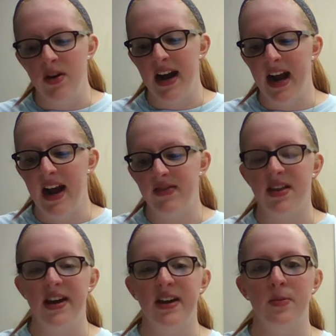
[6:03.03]
kind of have to
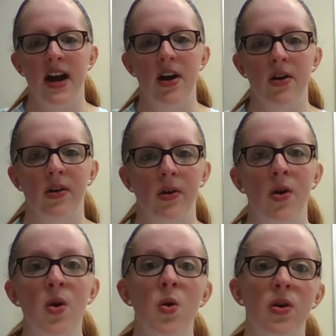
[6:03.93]
think about
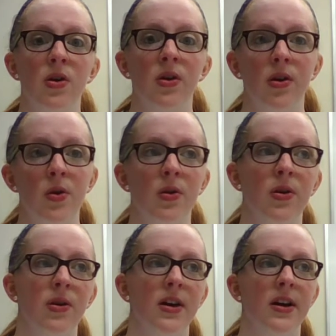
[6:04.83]
who
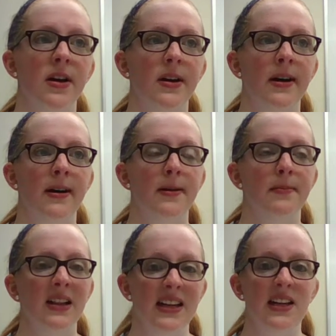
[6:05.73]
are
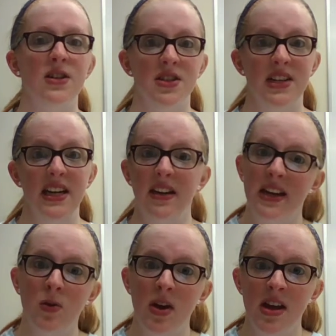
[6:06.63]
the leaders
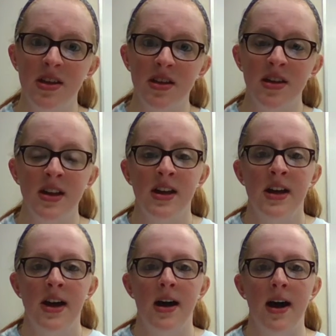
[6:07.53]
dealing with,
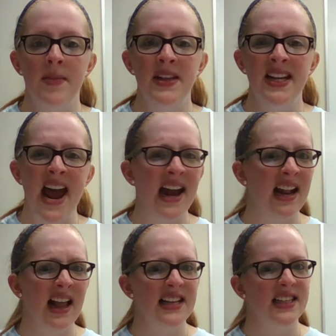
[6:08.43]
and then
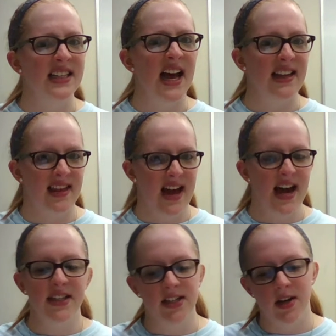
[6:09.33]
analyze it like
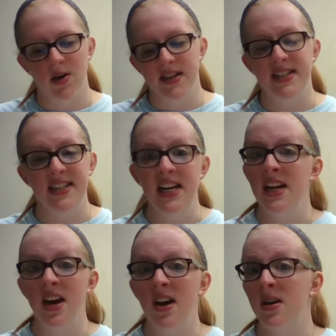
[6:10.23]
that. So a
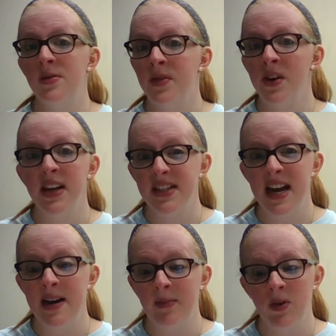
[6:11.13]
CEO, for
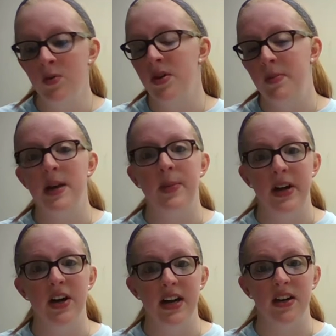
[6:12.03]
example, would be a
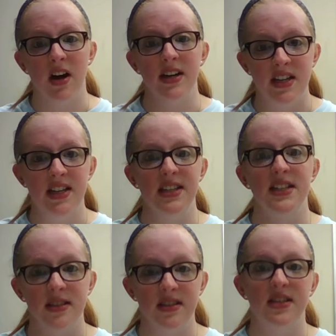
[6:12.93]
period cost.
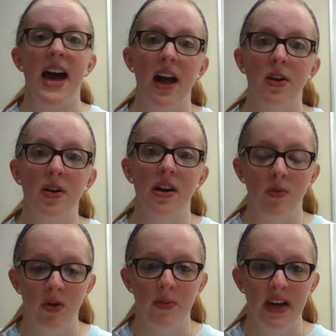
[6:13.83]
His salary
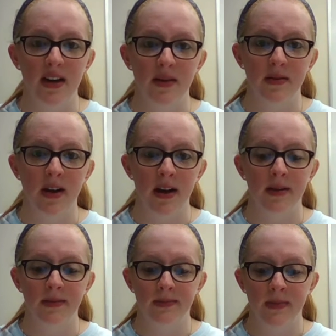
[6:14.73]
would be
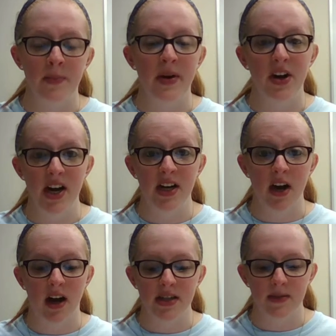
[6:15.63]
a period
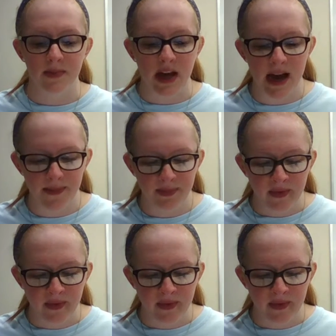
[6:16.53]
cost, okay?